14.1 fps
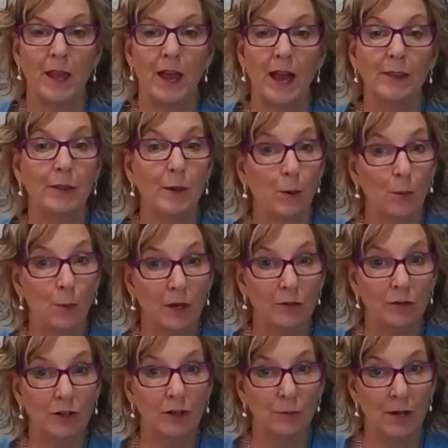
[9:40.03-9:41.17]
And they were
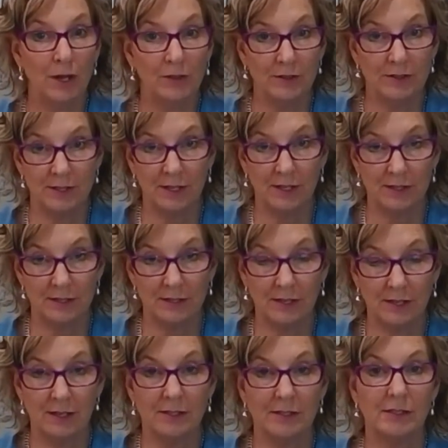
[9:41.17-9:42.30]
wondering whether
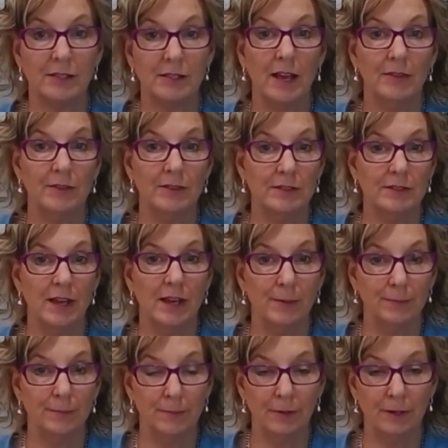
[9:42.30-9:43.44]
CSDS had the
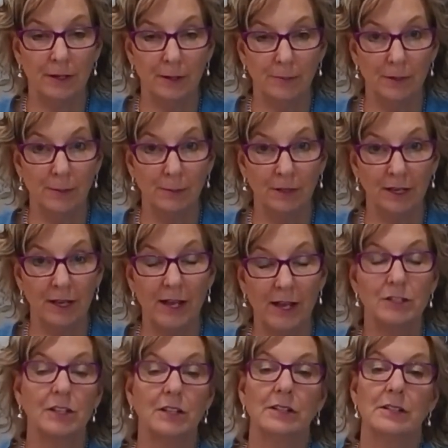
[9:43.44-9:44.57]
same
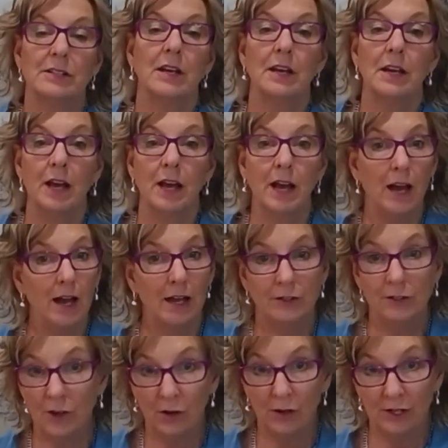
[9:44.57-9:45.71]
implications.
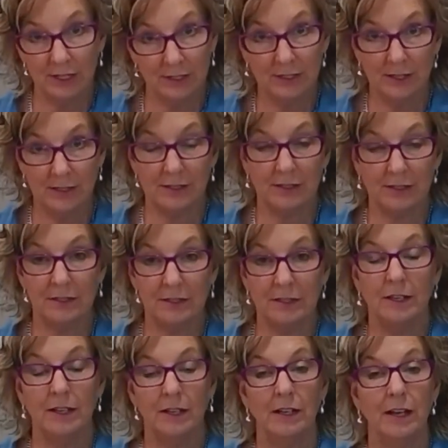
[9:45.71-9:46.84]
No, it doesn't.
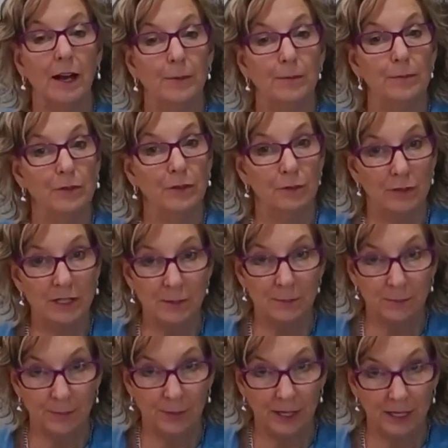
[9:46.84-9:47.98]
The
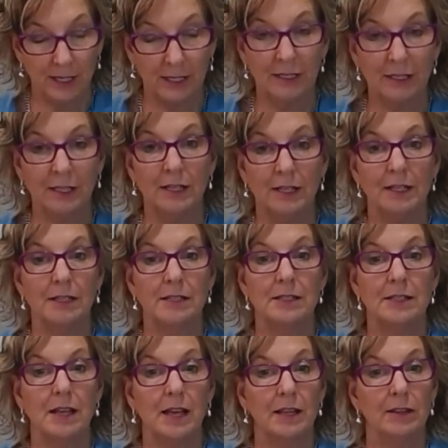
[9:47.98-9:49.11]
reason being is
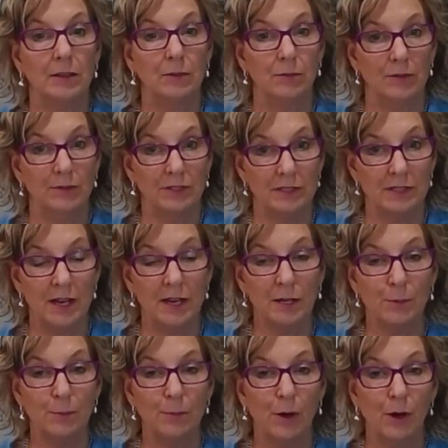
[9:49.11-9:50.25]
that the Rivastar
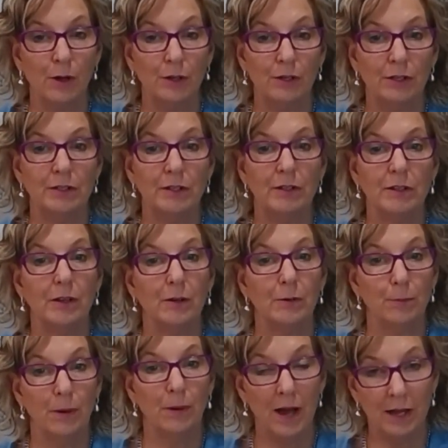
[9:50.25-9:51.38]
component, the
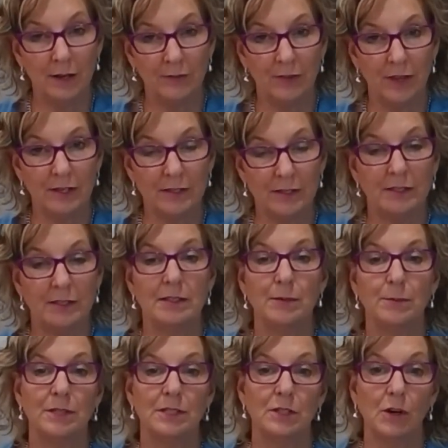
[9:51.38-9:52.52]
part of that
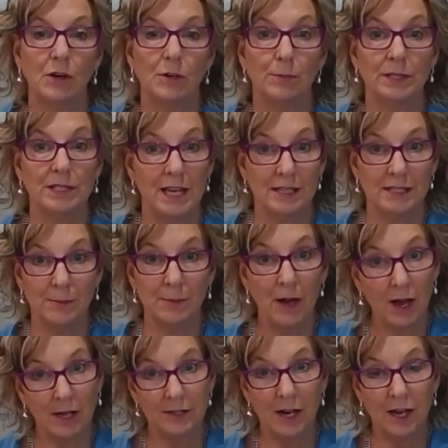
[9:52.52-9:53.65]
system has got potassium
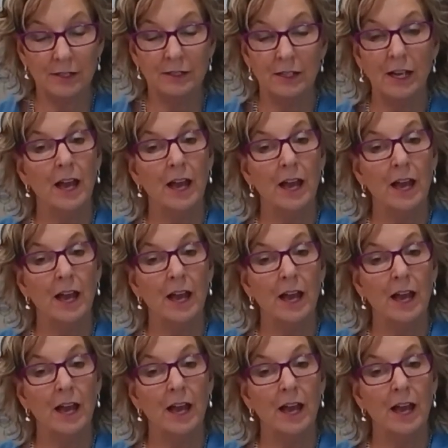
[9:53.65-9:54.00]
iodide,